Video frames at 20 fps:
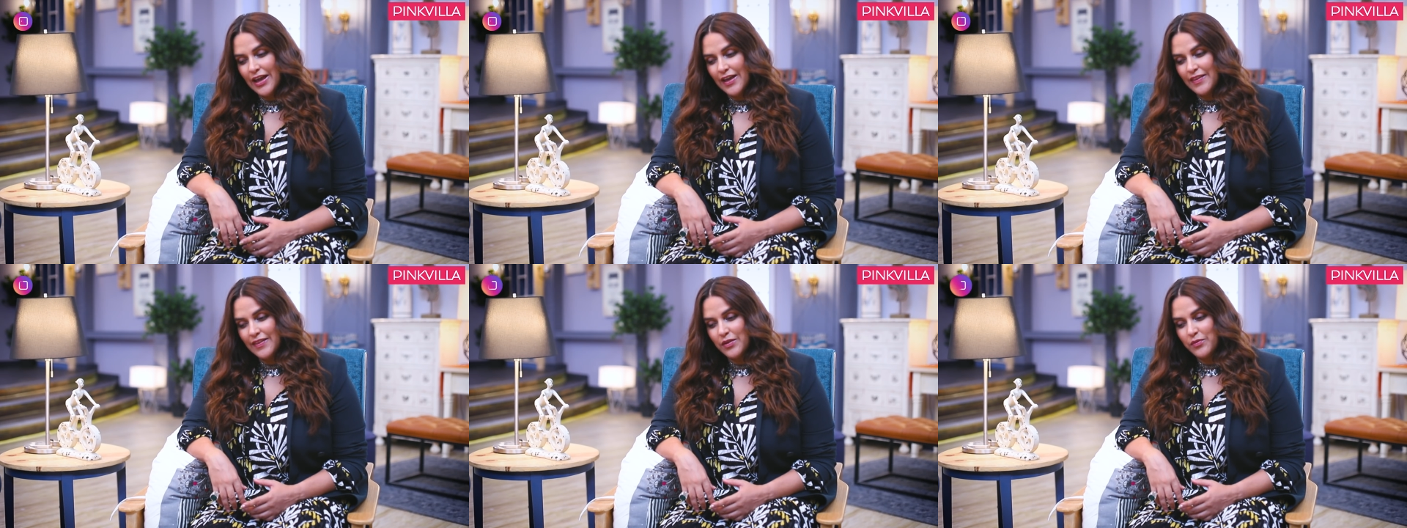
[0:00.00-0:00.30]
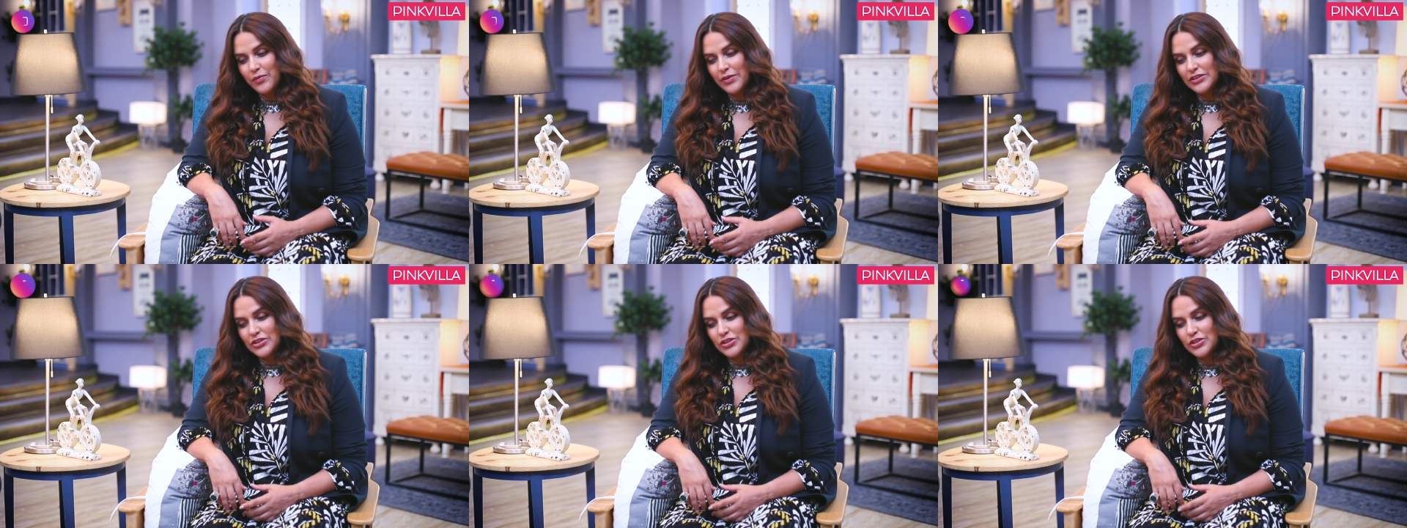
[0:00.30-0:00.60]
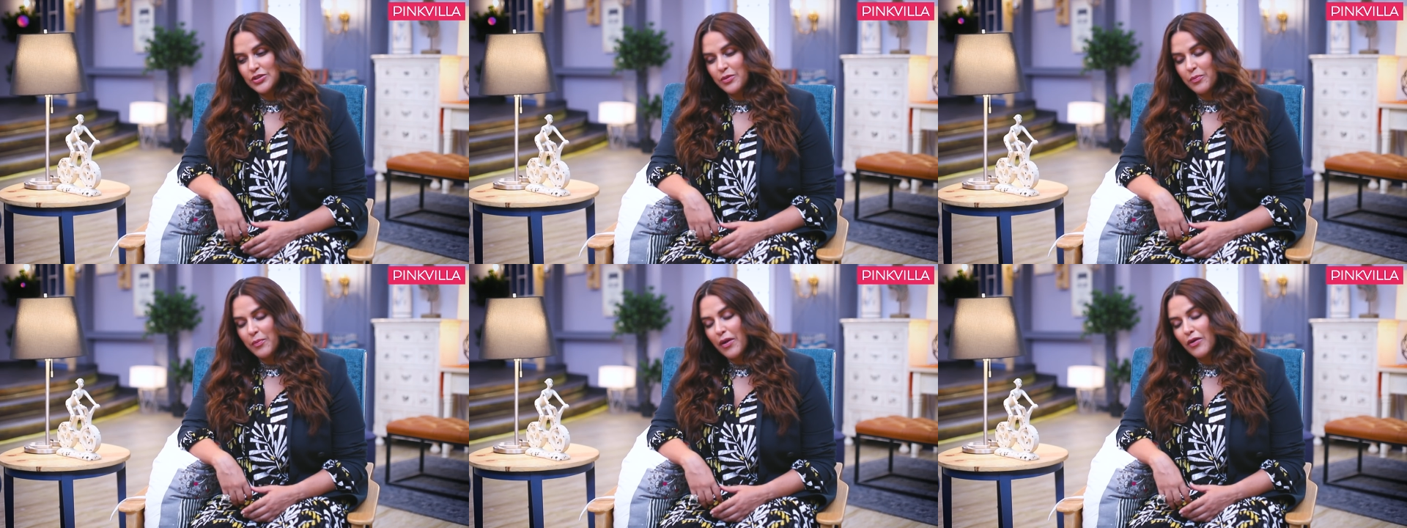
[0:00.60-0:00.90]
and then when
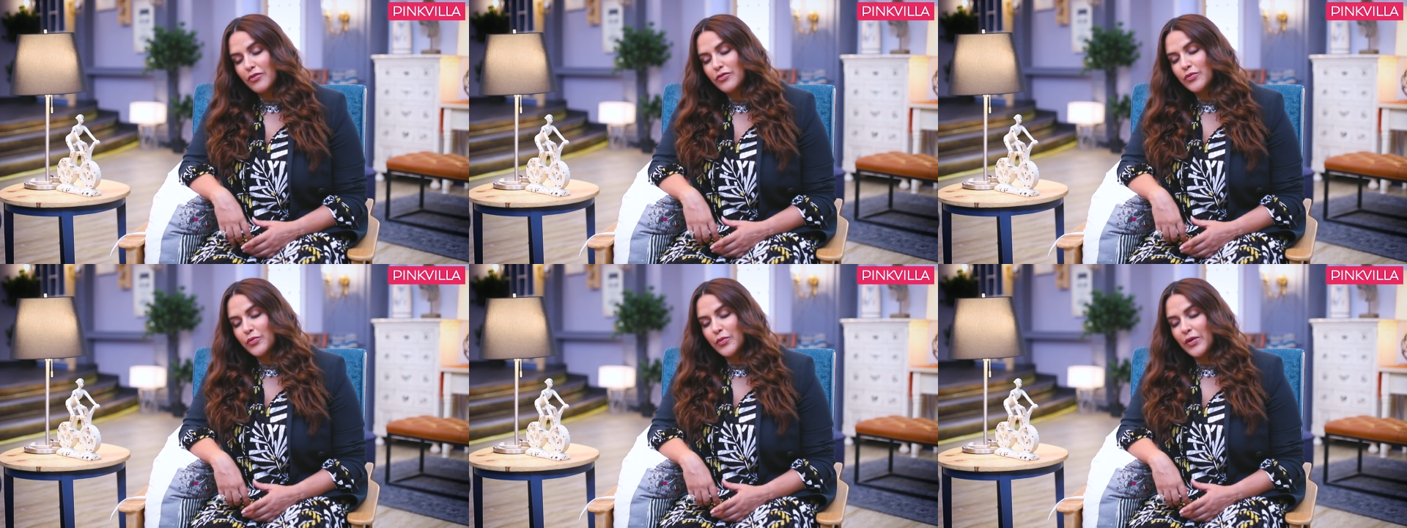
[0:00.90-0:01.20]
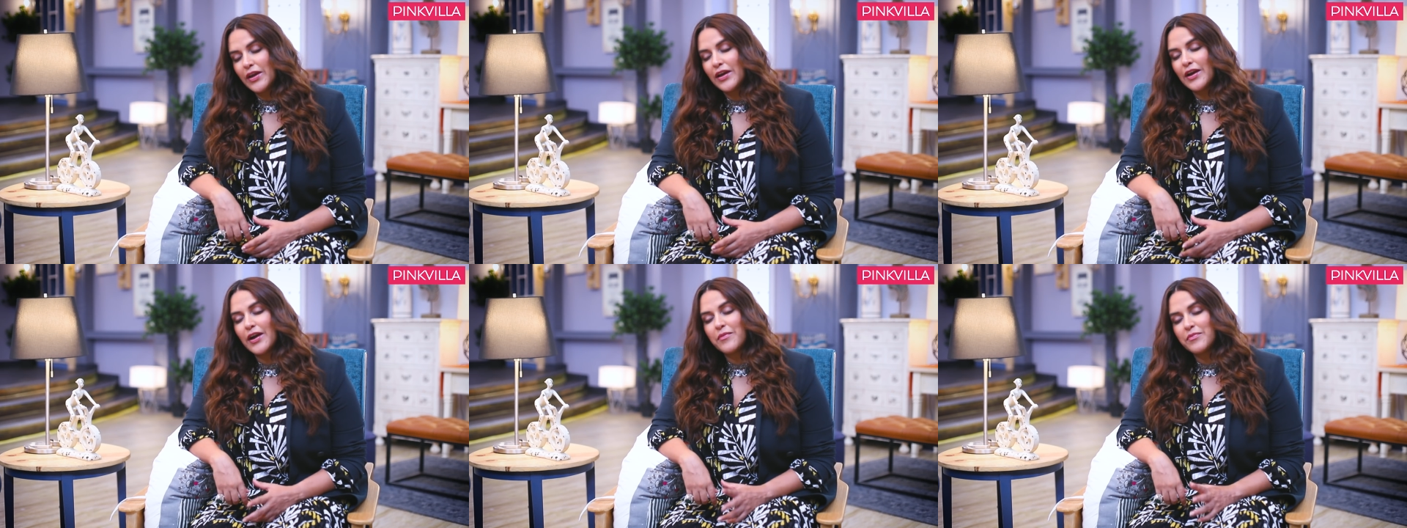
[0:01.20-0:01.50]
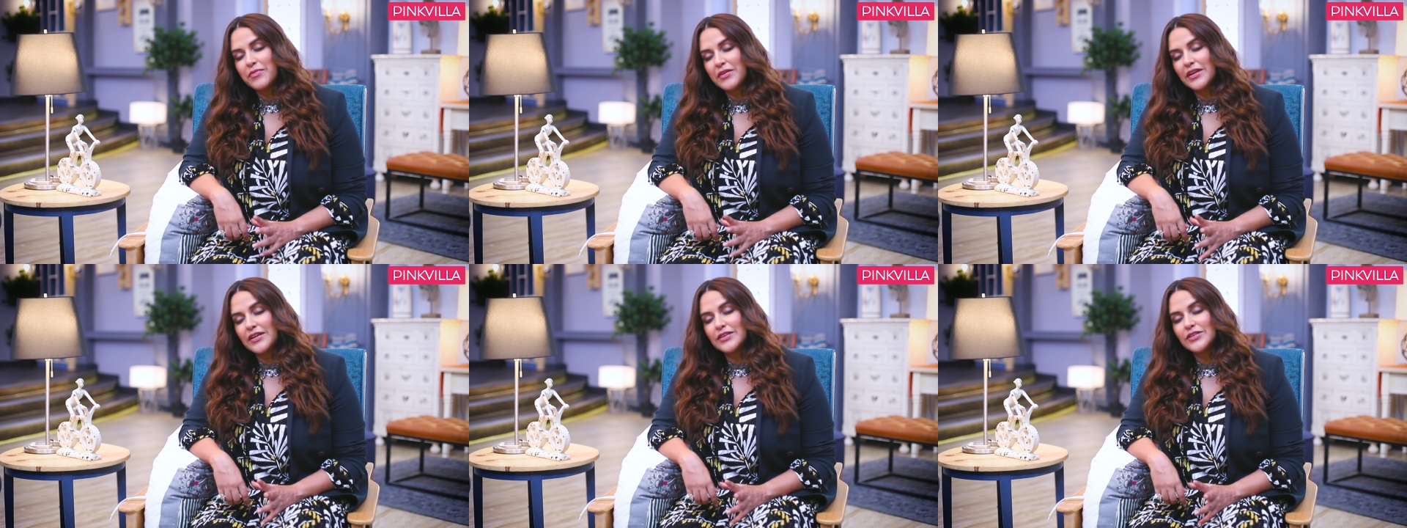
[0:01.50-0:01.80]
she's about to wake
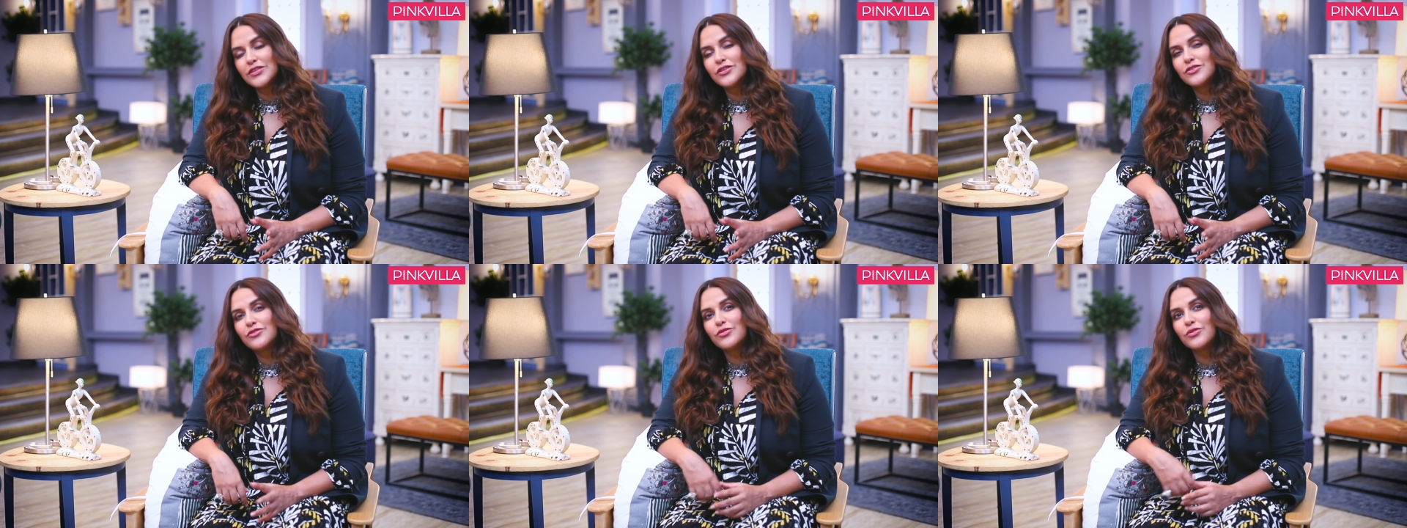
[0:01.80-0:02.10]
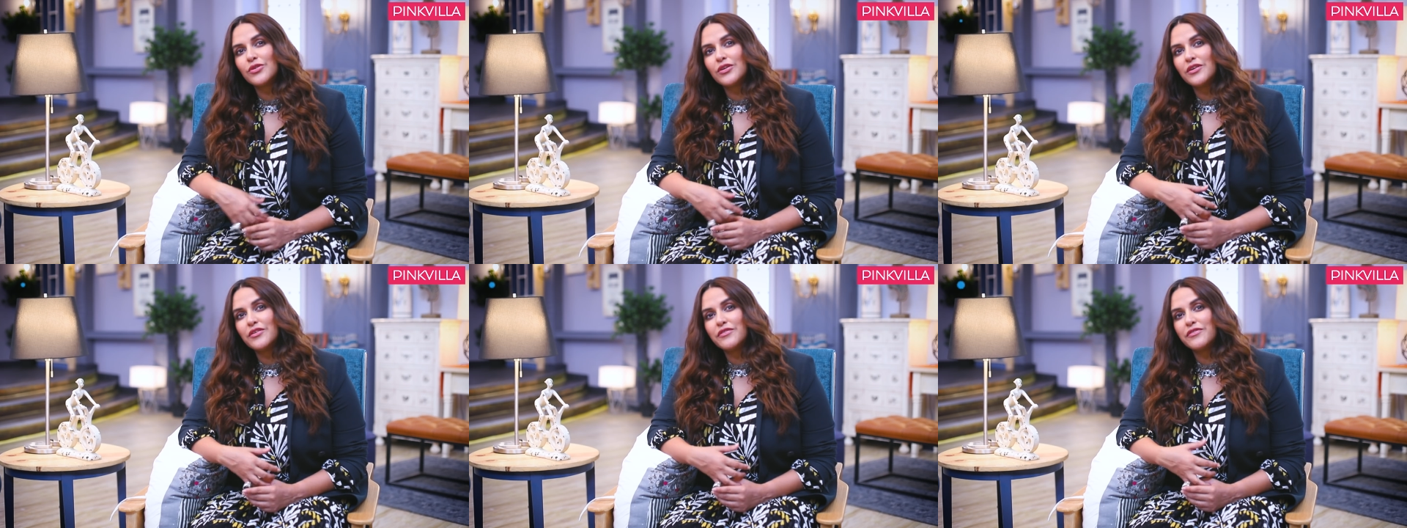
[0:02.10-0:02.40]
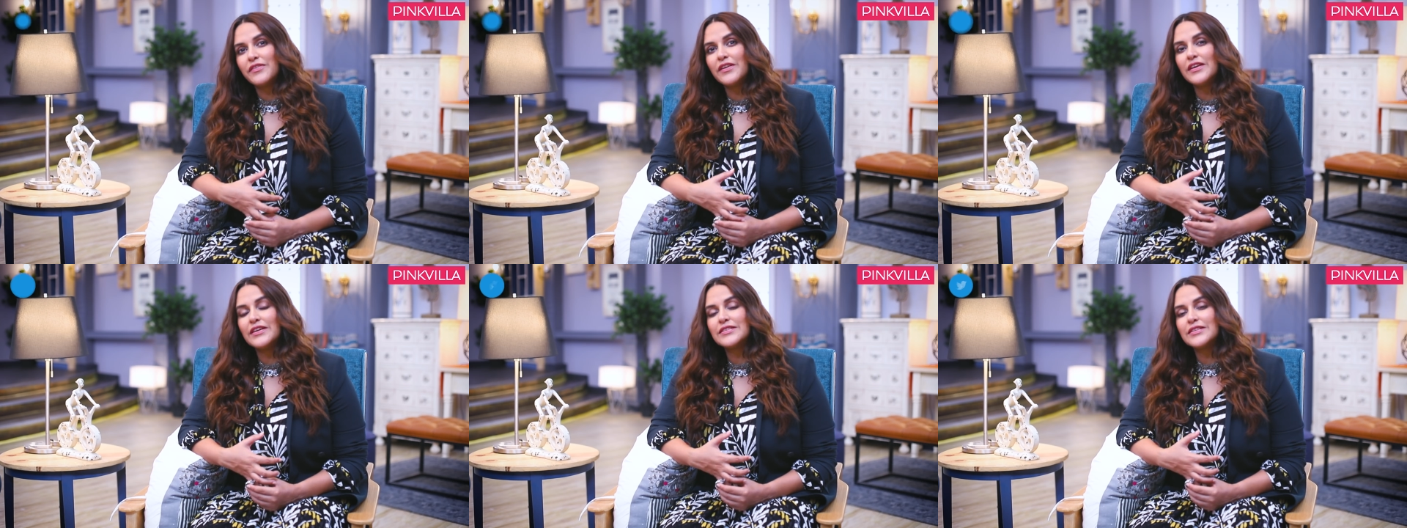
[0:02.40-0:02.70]
up, then I just stroke her
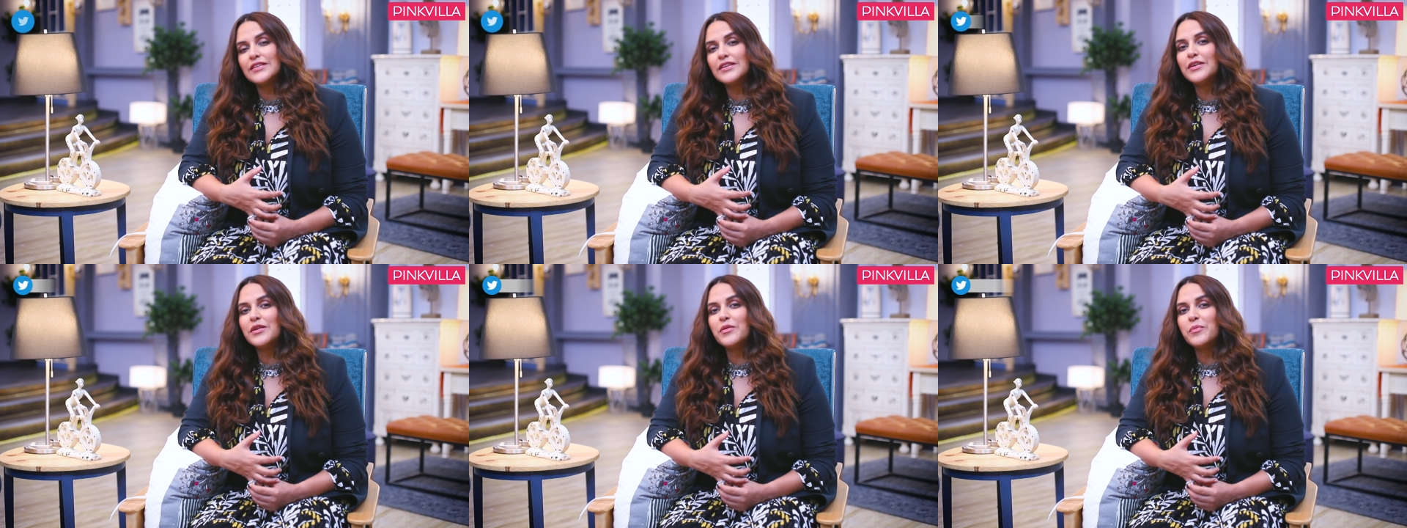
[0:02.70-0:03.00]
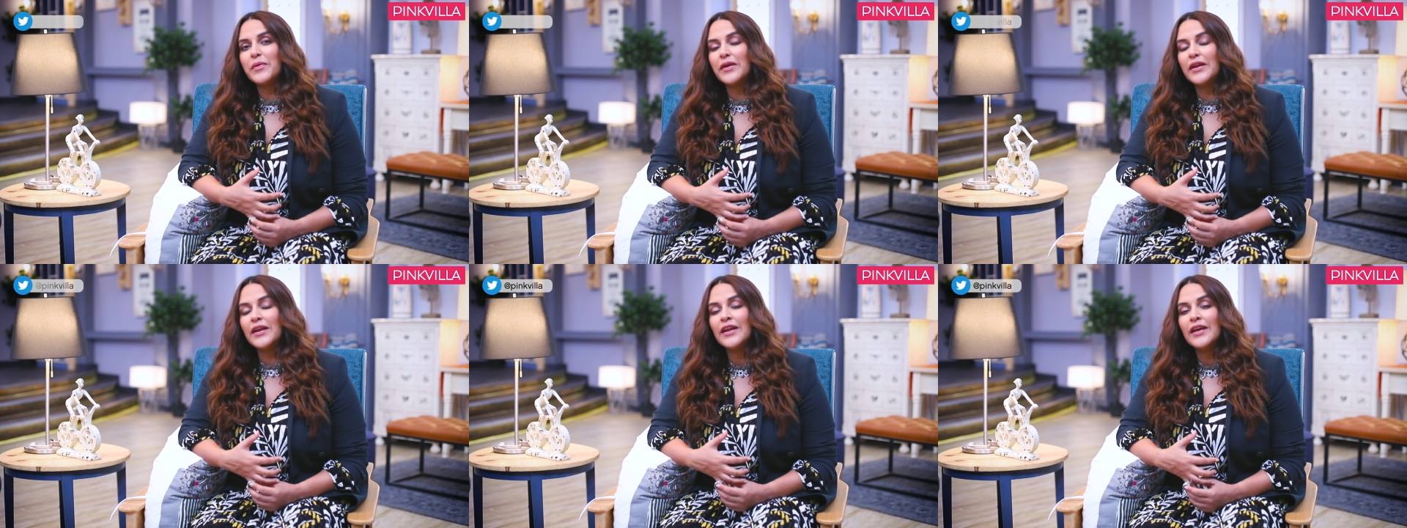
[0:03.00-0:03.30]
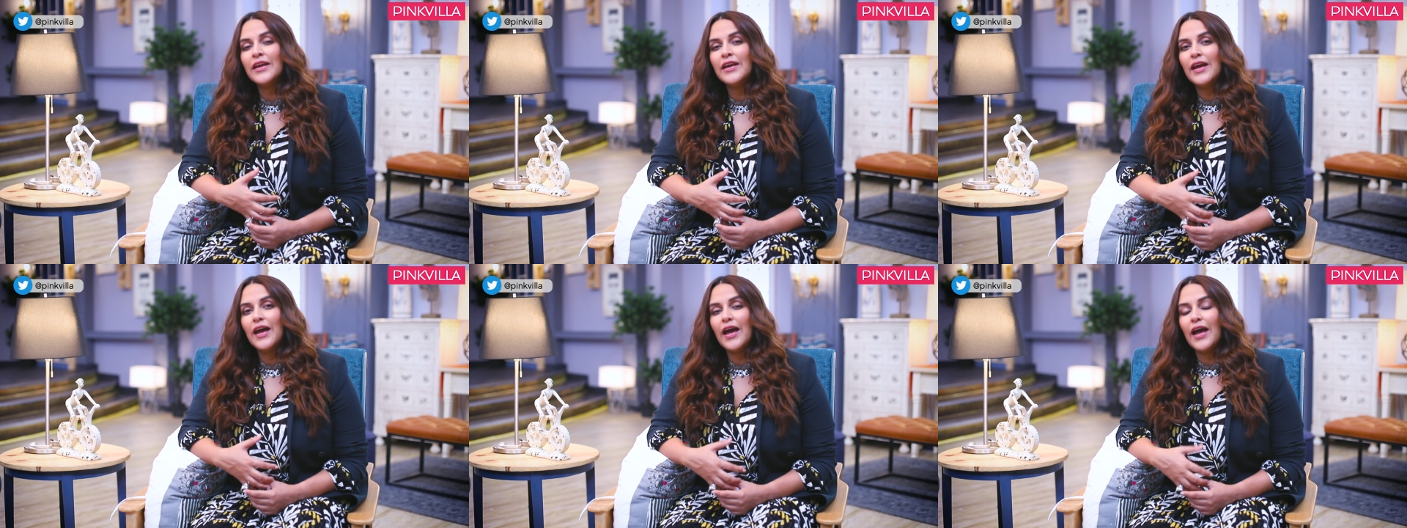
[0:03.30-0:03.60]
face a little
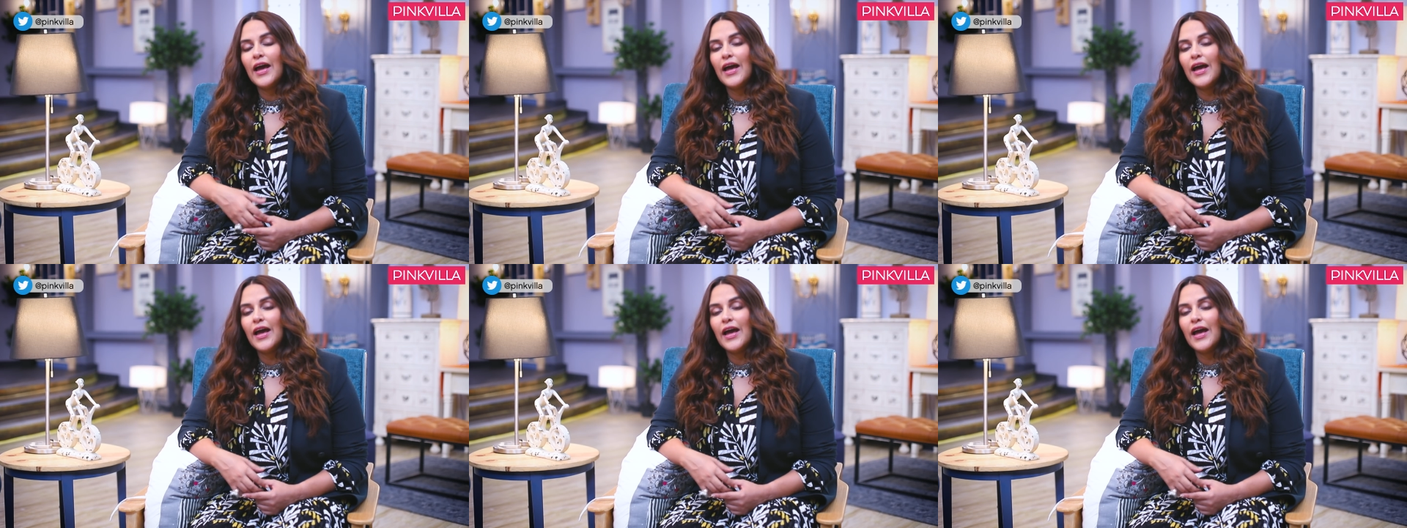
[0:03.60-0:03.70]
bit.